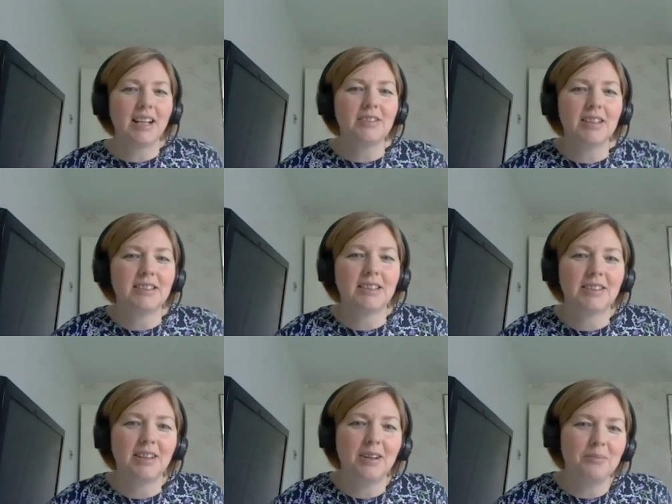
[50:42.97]
interesting
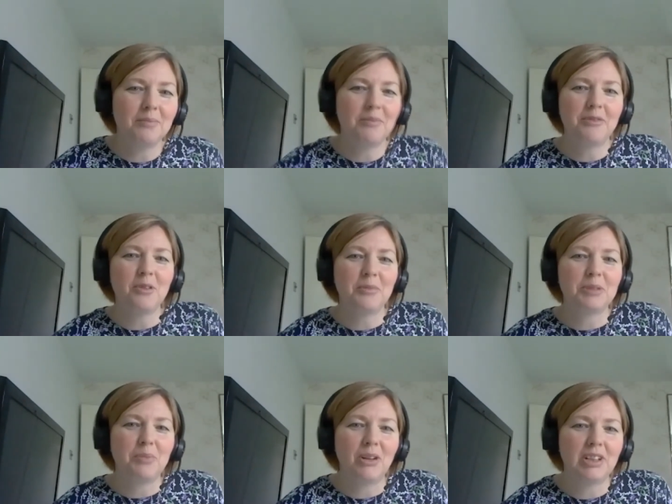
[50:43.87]
term,
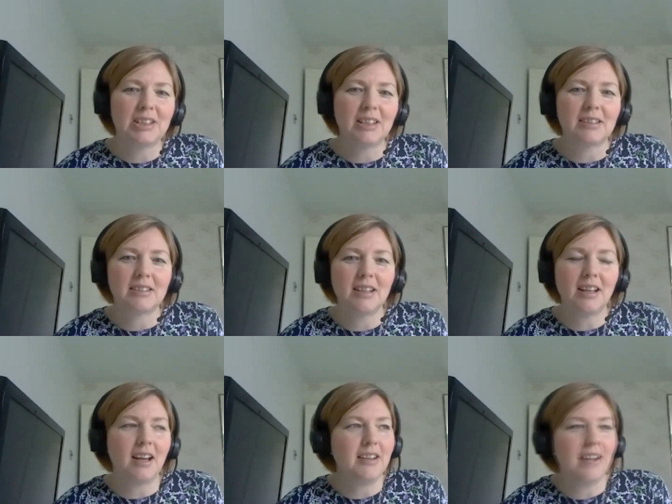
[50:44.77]
performance politics.
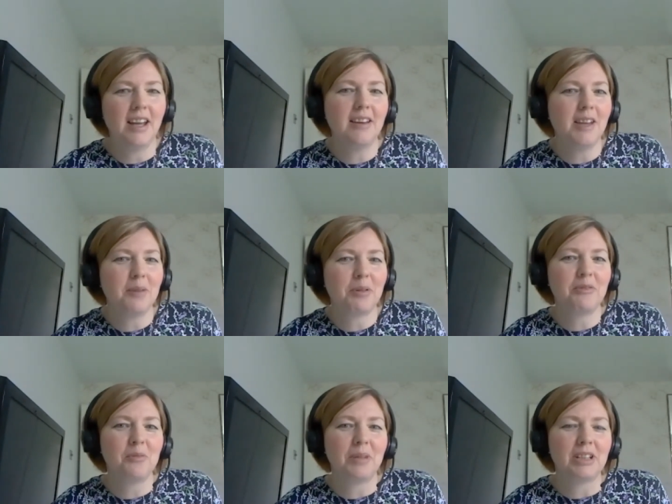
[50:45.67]
I hadn't heard that
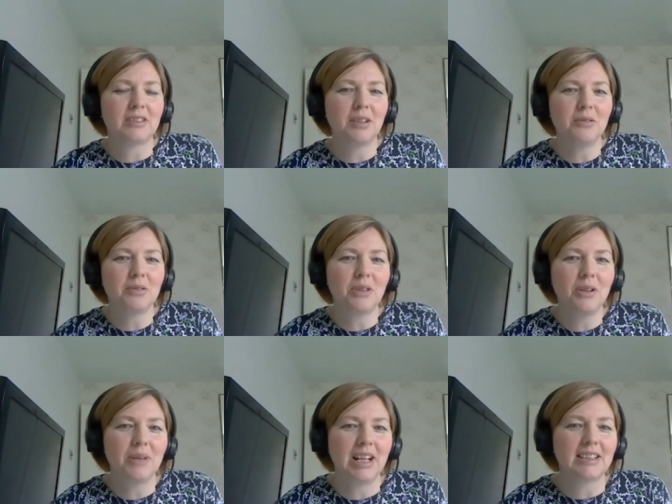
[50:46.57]
before, but it's so
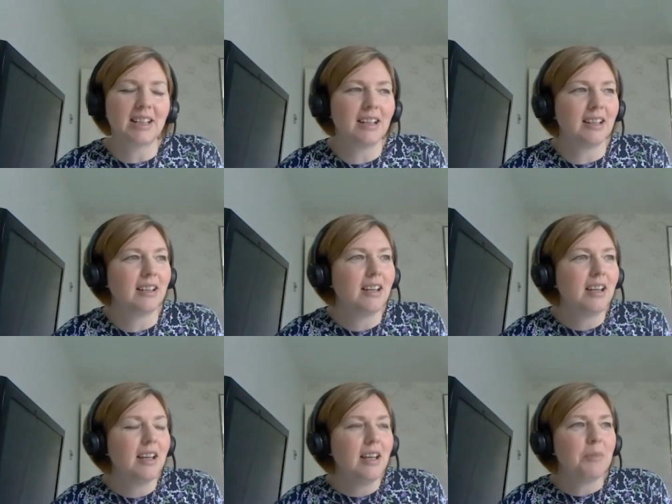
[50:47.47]
true. And
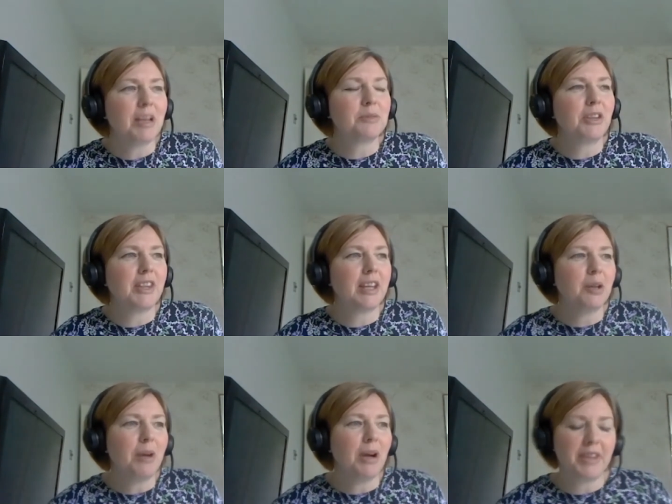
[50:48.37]
it makes me think
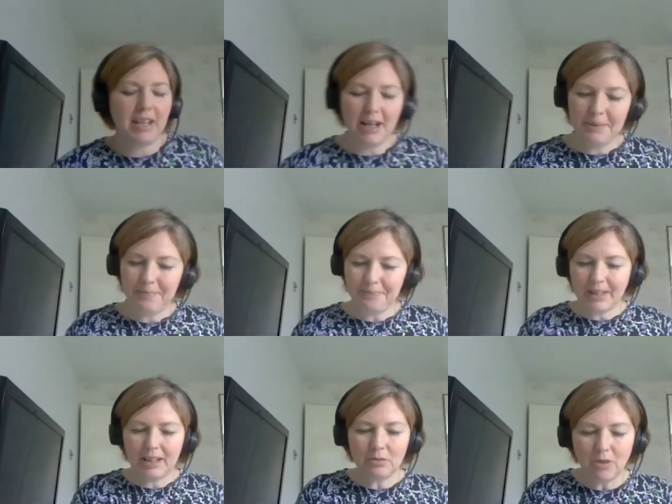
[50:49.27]
about the
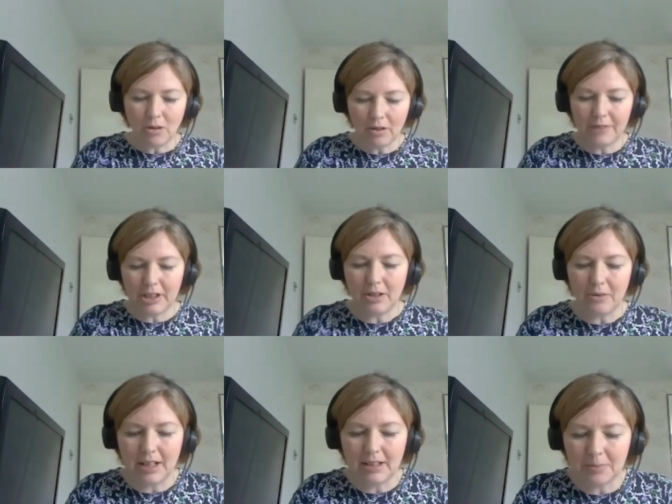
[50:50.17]
role of the
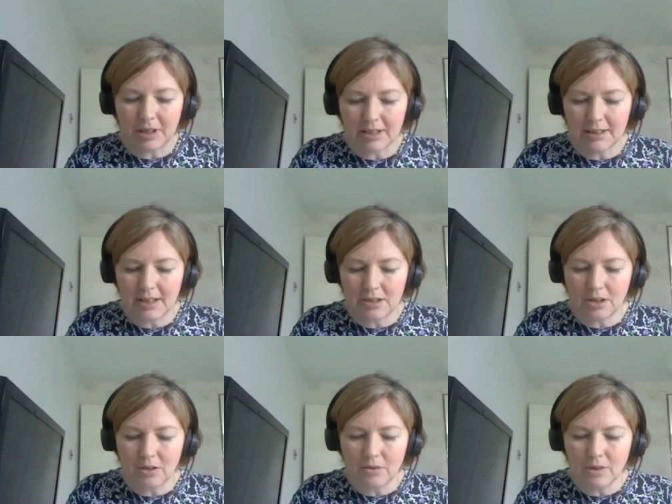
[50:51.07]
unions, because they
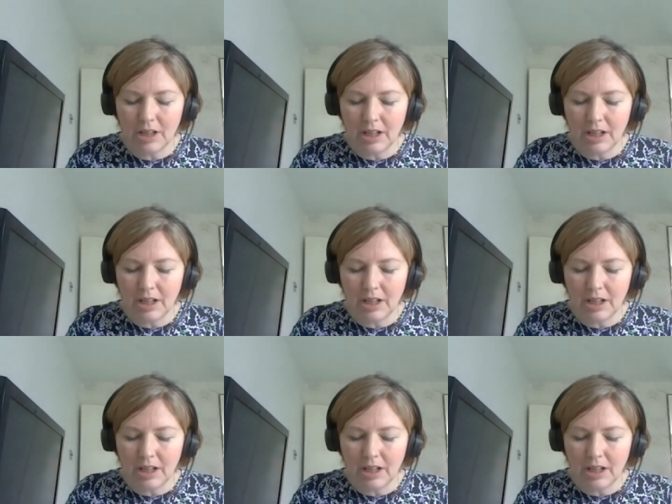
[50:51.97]
do